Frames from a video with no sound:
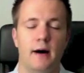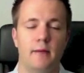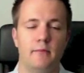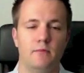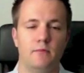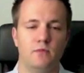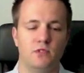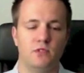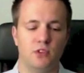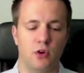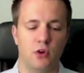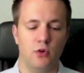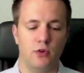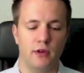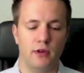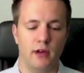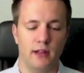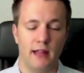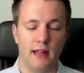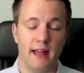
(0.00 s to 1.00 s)
So
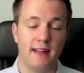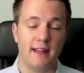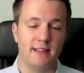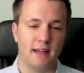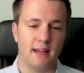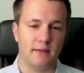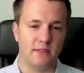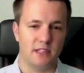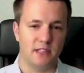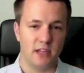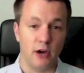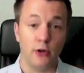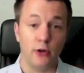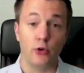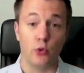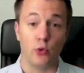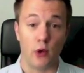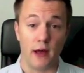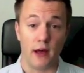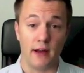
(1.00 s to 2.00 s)
a lot of times the
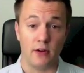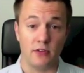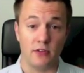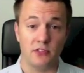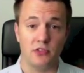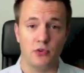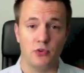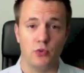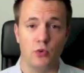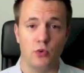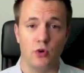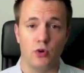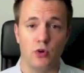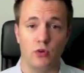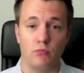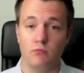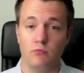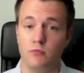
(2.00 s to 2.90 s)
underwriters who will